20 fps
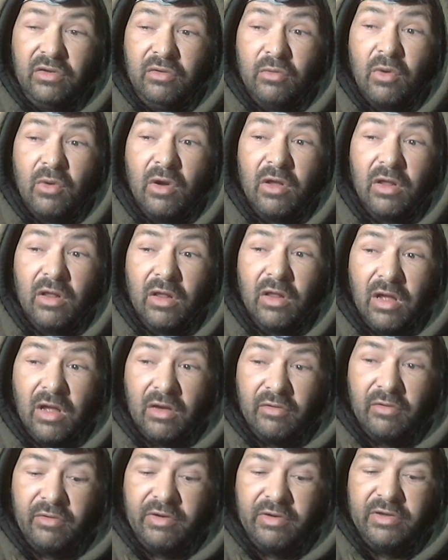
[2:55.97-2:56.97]
won a
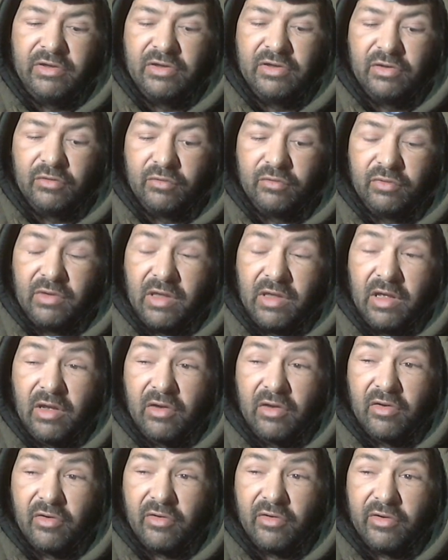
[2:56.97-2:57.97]
lot of races with that
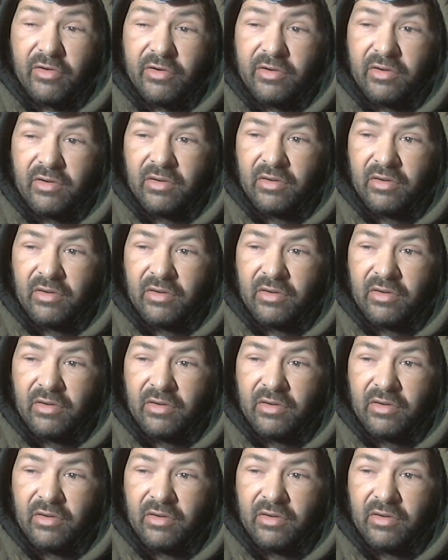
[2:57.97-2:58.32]
car.